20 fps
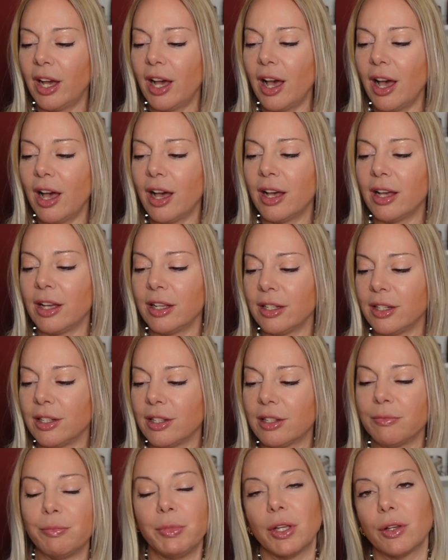
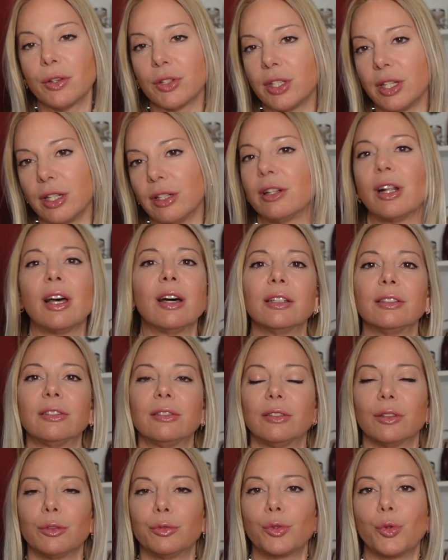And because they're
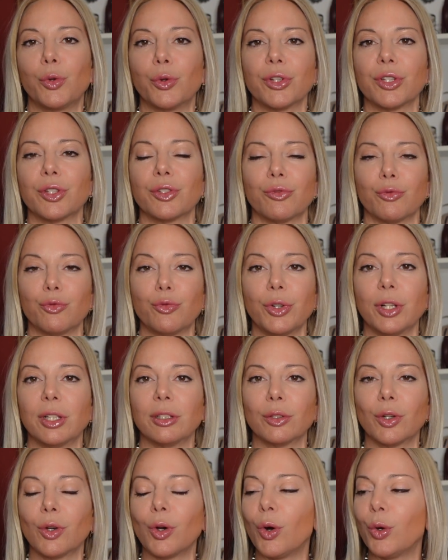not, of course,
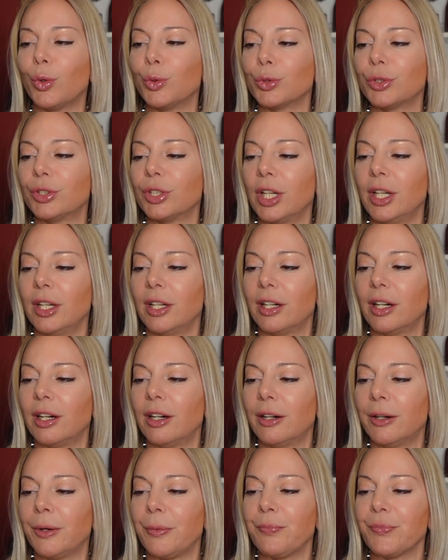real gold,
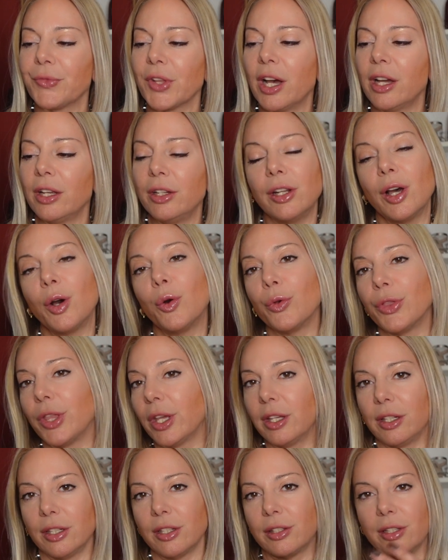I know they're
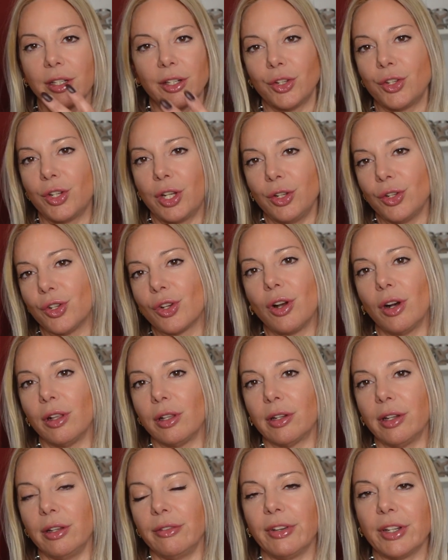gonna start change
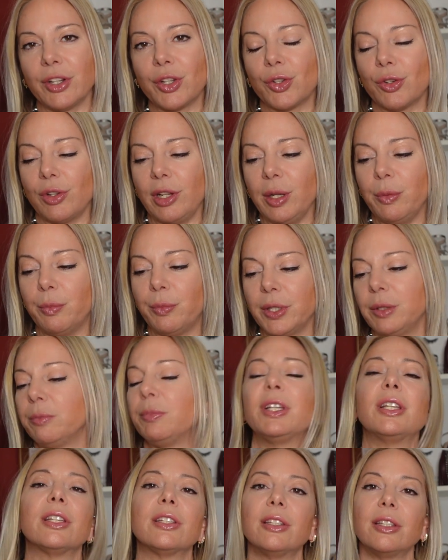color eventually, but
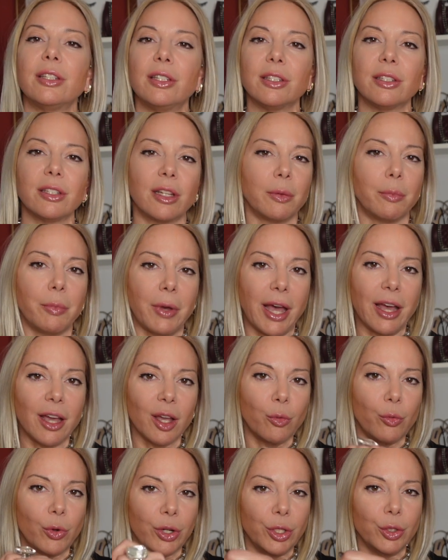because this is not a
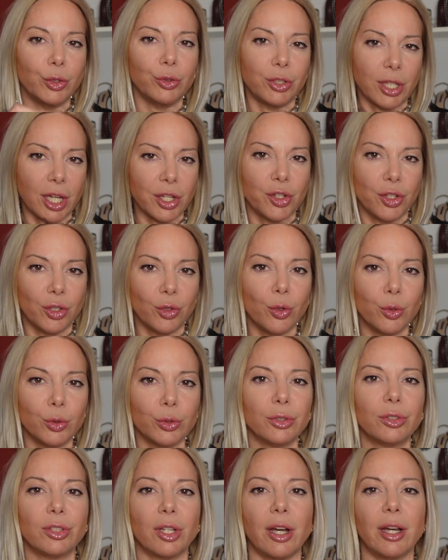bag where you touch it all
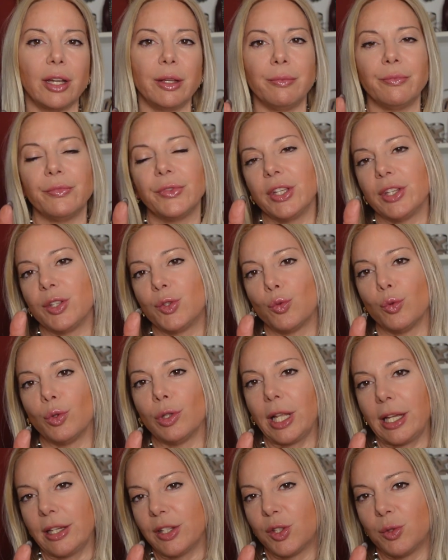the time, this will
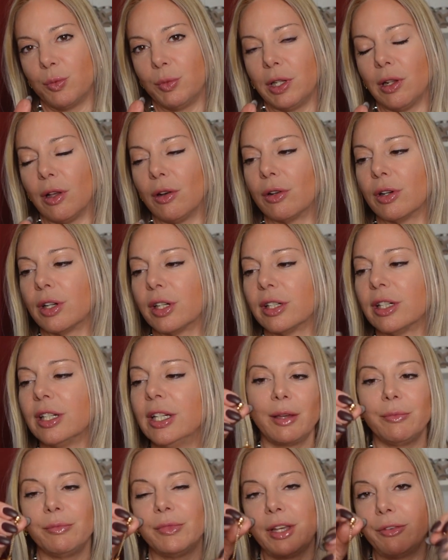last me longer.
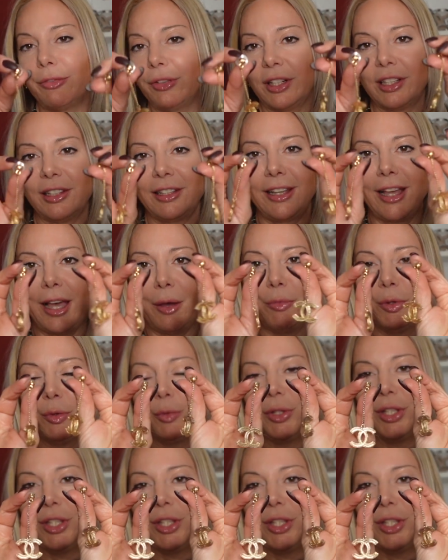I'm definitely happy with